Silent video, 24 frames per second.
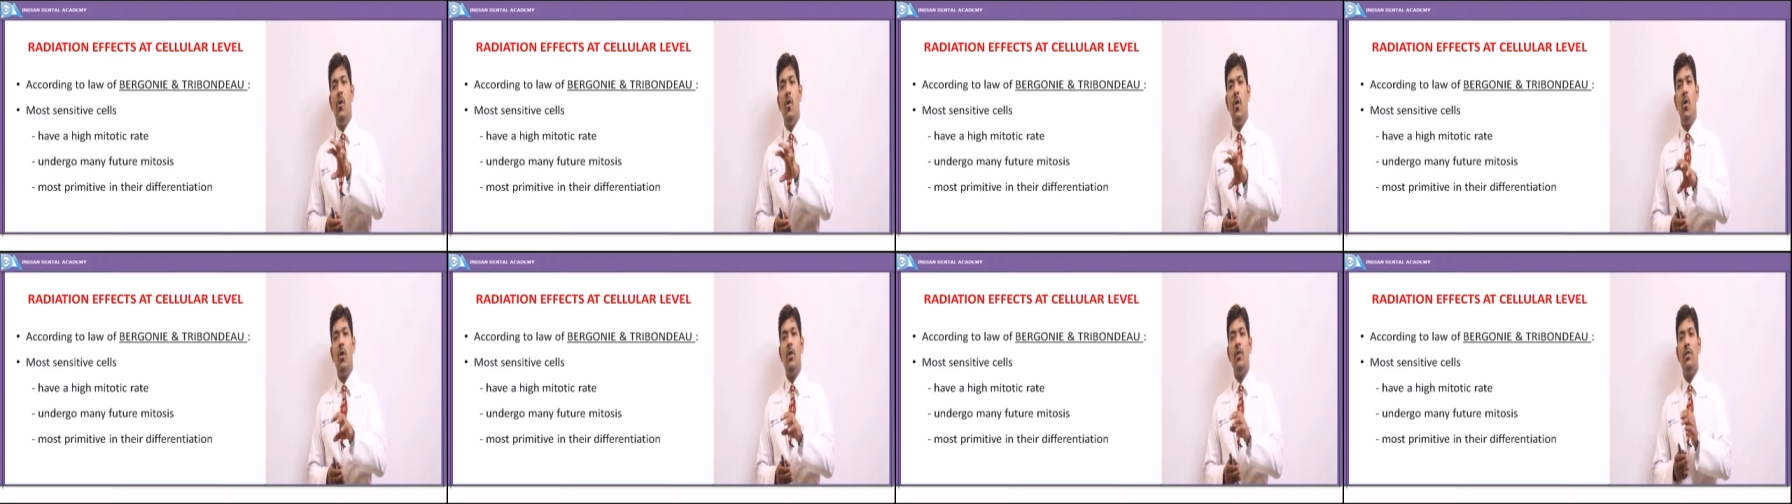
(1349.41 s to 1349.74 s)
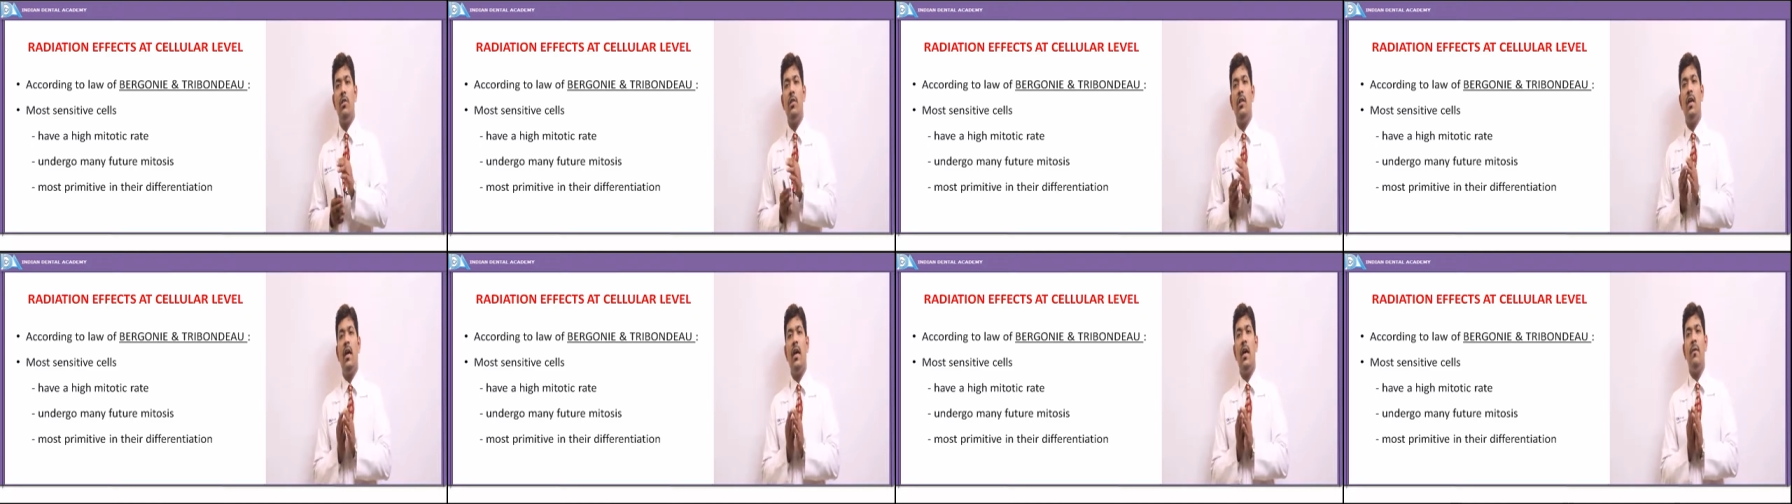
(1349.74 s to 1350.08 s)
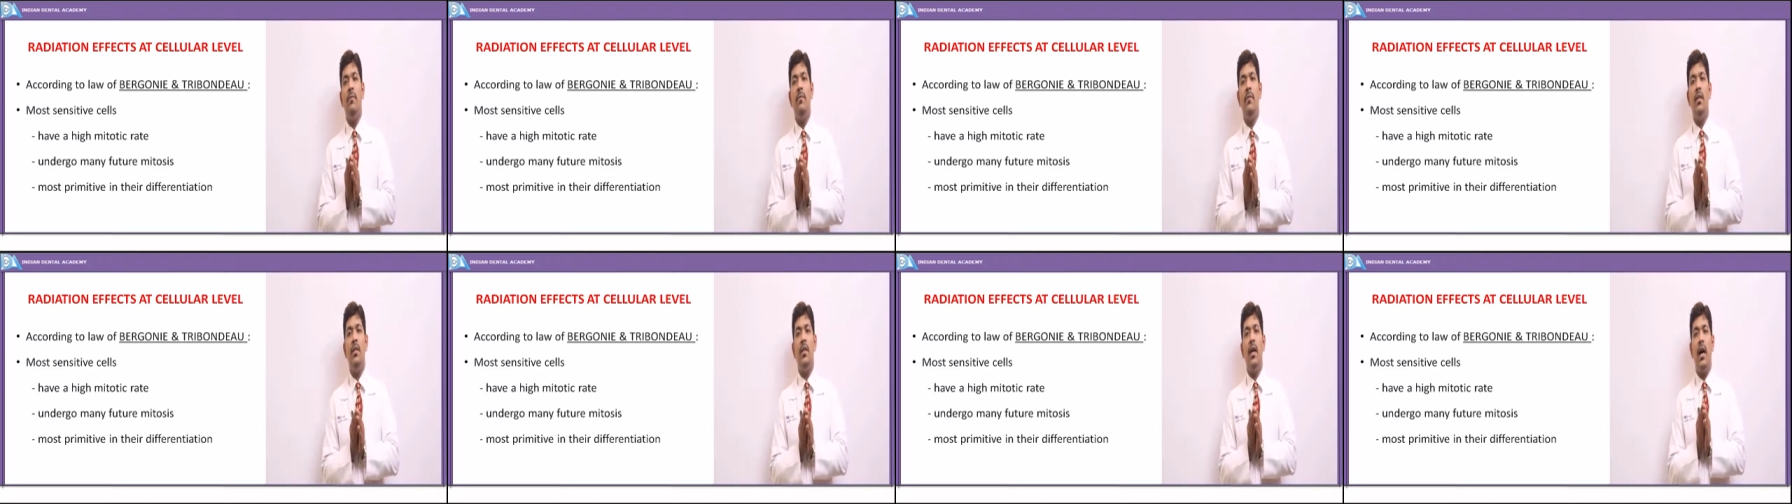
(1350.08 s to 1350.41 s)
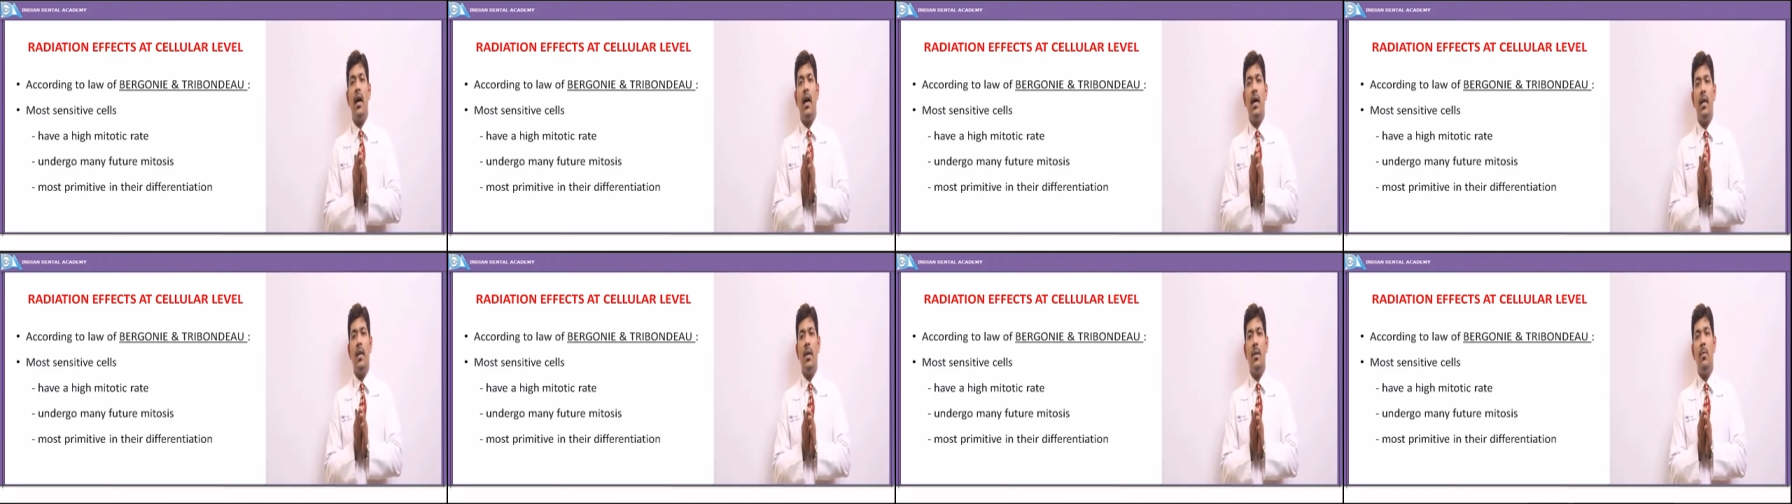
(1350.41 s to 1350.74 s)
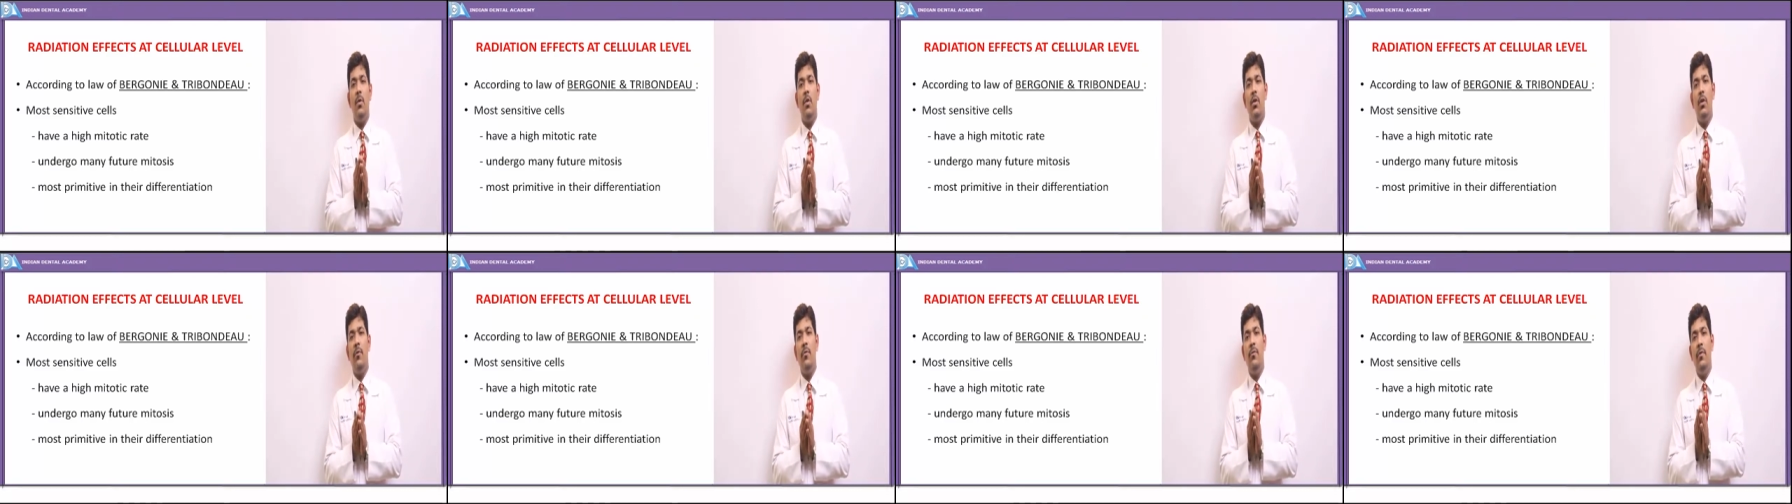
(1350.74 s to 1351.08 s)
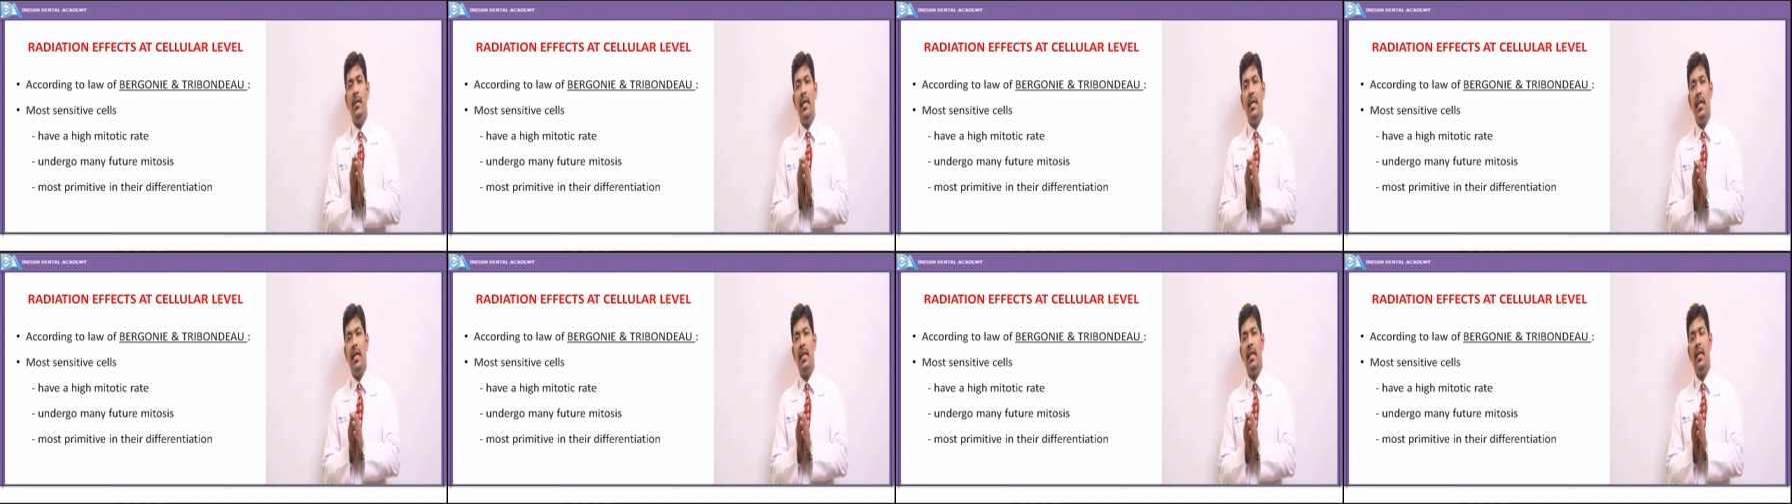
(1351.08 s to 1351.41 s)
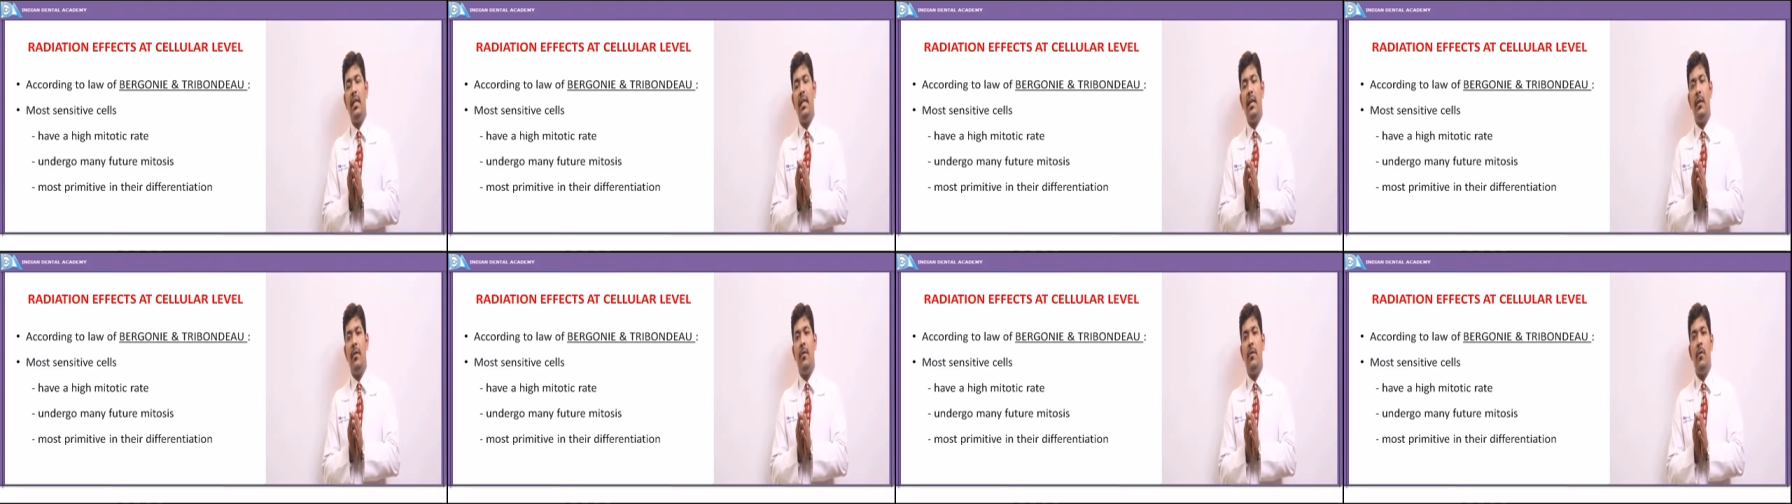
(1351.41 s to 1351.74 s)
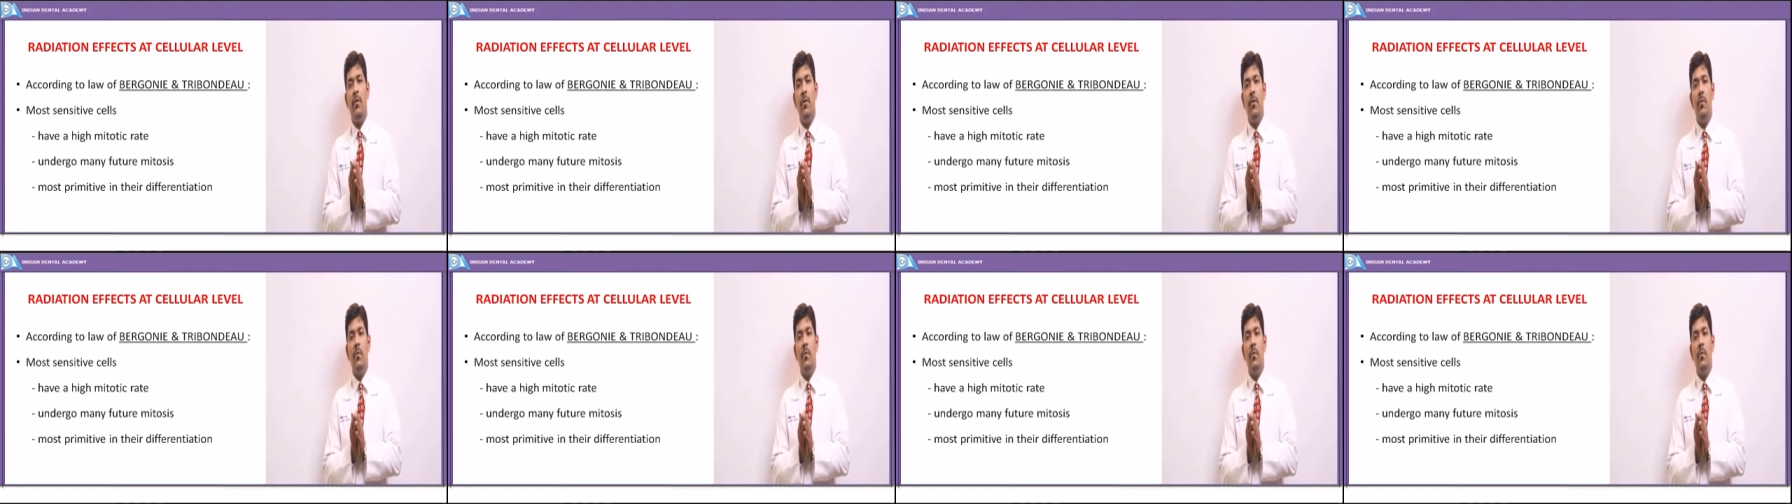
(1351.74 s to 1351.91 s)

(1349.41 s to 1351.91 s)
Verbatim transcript: also have the high amount of DNA